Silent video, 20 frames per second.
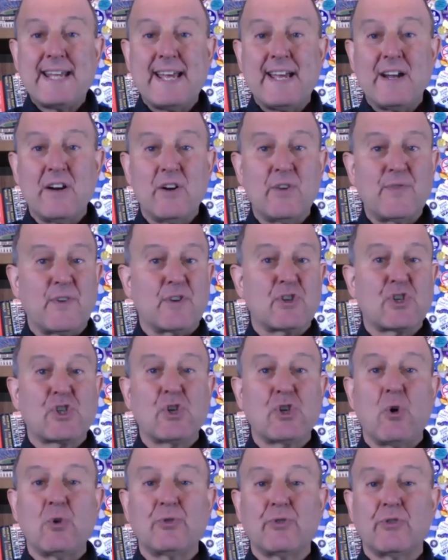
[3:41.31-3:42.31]
air, they're
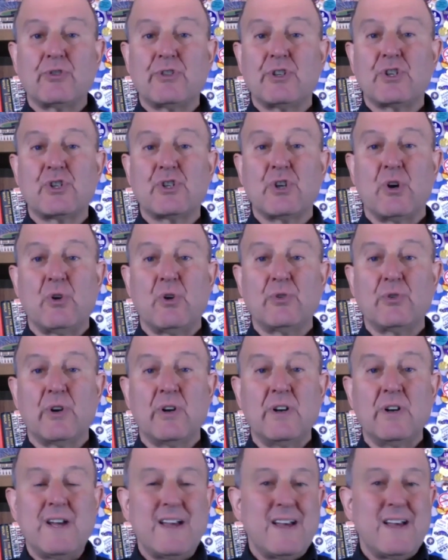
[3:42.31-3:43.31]
shoulder to
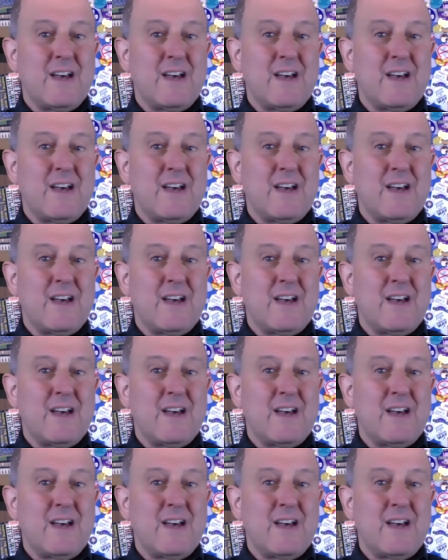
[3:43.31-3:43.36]
shoulder,